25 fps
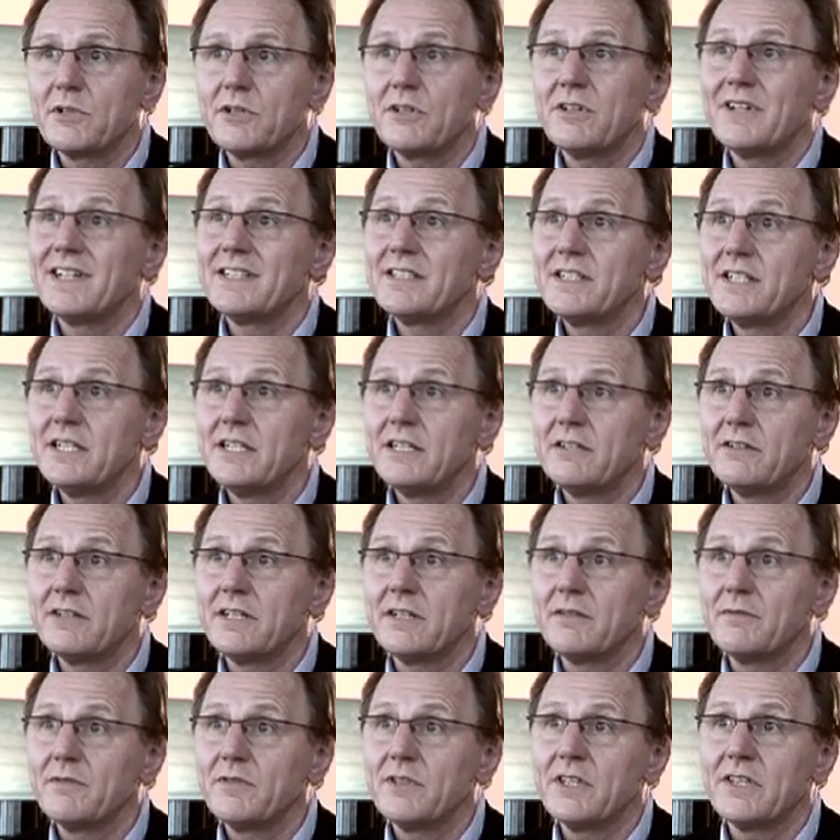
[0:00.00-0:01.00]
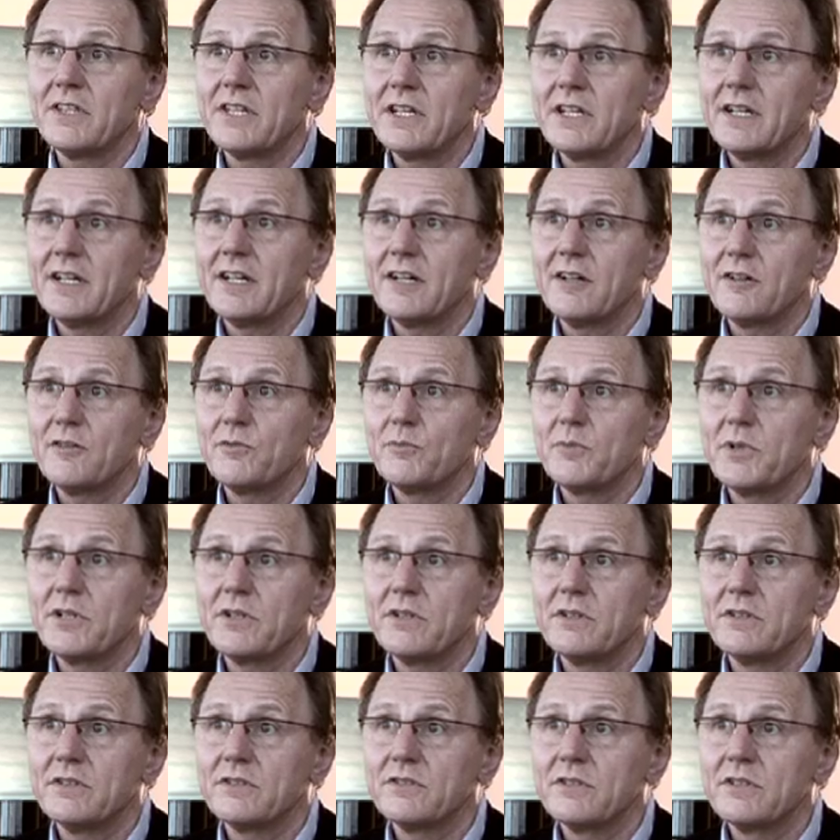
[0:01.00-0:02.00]
criteria that they have,
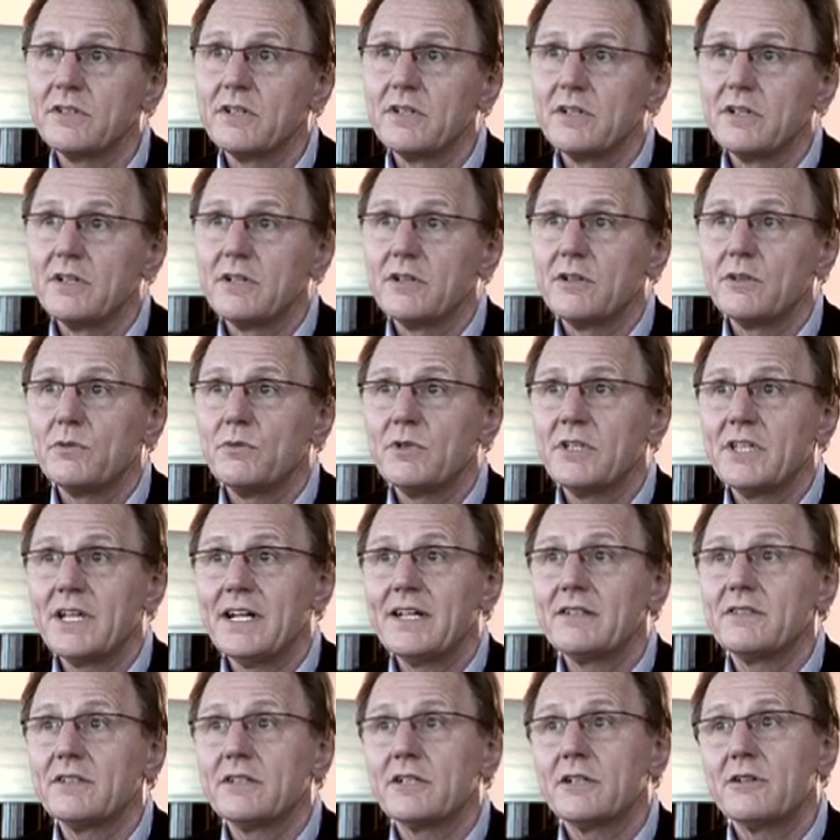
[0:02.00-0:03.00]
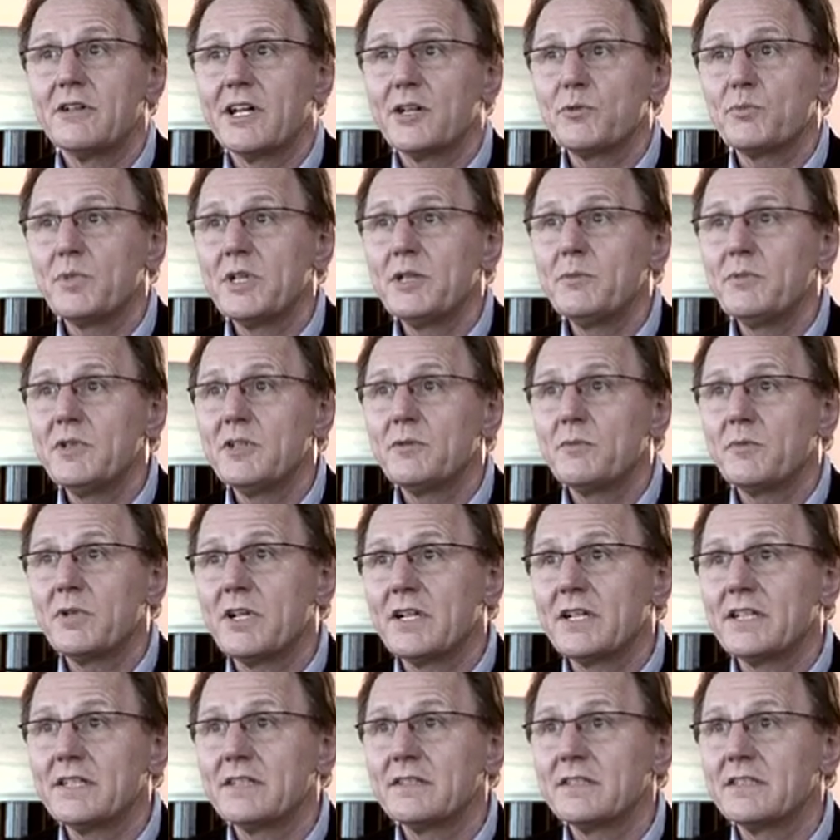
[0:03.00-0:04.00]
because without the correct people in
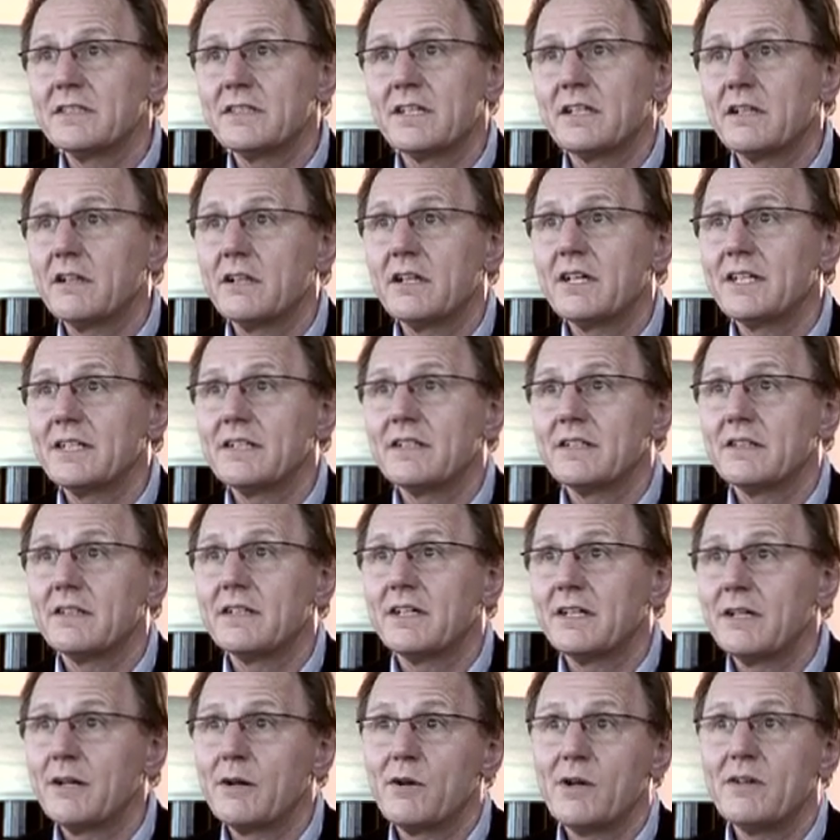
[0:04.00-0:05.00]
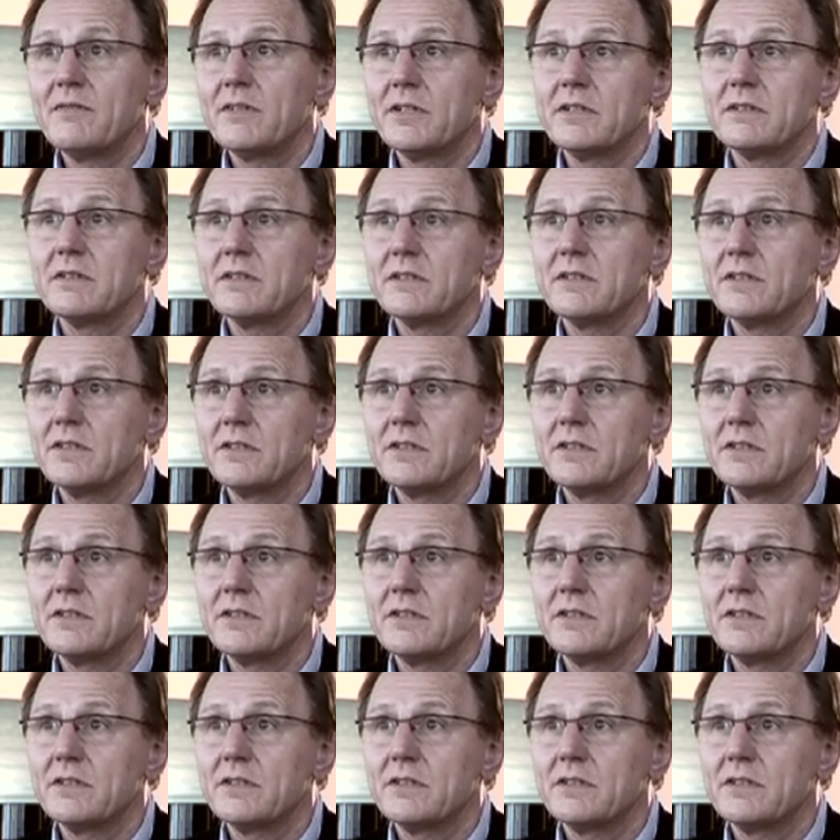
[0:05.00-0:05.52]
place, it's unlikely that, however